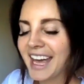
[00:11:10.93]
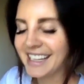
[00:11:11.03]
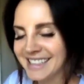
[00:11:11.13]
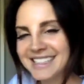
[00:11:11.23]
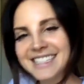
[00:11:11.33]

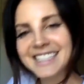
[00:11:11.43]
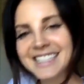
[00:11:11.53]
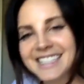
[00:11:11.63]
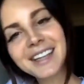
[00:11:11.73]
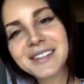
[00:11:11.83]
And
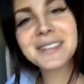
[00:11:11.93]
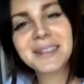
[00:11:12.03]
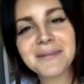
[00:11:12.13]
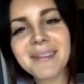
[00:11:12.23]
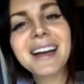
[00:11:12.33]
thank you
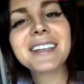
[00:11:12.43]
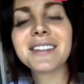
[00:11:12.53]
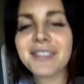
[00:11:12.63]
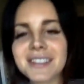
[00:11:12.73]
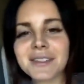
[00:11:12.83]
so
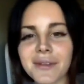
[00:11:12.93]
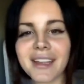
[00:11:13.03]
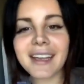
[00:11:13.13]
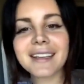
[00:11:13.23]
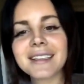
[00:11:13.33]
much for
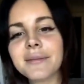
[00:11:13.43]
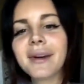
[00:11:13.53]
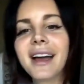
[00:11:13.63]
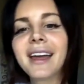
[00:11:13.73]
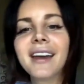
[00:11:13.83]
tuning in to
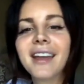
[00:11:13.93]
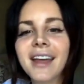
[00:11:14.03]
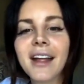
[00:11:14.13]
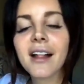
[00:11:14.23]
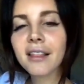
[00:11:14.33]
my
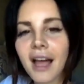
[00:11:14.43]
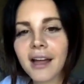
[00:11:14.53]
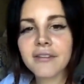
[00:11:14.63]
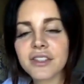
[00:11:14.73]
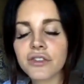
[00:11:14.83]

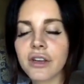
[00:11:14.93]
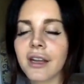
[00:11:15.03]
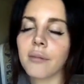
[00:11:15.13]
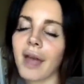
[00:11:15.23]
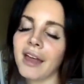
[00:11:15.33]
live
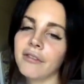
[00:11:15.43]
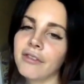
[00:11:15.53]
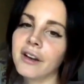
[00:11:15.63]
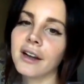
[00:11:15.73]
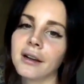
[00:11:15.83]
stream and
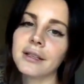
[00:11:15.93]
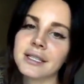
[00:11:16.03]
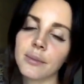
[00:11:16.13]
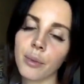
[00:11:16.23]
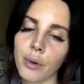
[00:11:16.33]
for
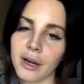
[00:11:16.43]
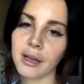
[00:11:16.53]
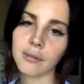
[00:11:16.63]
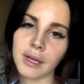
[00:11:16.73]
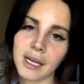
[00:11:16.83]

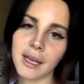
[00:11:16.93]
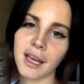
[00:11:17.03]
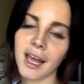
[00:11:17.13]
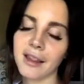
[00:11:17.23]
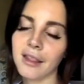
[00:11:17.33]
supporting me
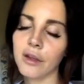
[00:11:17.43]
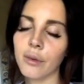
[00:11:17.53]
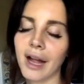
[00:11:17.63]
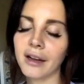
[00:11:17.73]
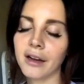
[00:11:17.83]
and the
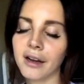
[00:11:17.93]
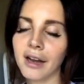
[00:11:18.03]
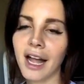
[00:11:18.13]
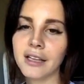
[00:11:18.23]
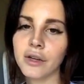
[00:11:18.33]
record.
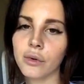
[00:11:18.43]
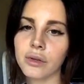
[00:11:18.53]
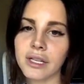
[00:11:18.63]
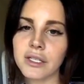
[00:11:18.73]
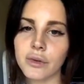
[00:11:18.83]
I
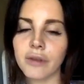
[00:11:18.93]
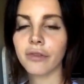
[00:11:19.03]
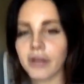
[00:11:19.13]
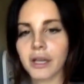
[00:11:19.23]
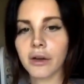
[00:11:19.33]
totally do it
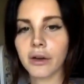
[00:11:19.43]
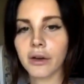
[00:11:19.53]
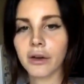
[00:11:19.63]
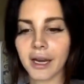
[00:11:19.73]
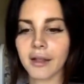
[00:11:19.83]
for you
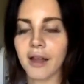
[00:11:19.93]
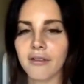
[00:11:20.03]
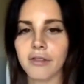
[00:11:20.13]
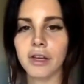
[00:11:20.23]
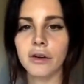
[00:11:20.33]
and I
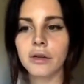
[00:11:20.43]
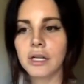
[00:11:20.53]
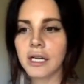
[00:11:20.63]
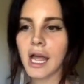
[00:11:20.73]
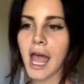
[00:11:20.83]
love you.
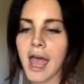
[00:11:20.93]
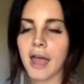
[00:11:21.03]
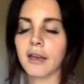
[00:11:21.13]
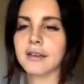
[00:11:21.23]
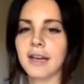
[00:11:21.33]

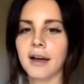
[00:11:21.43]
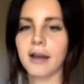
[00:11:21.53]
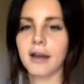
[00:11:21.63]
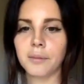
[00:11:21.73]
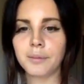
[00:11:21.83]
And
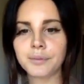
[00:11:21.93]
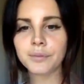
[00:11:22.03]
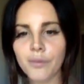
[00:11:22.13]
um,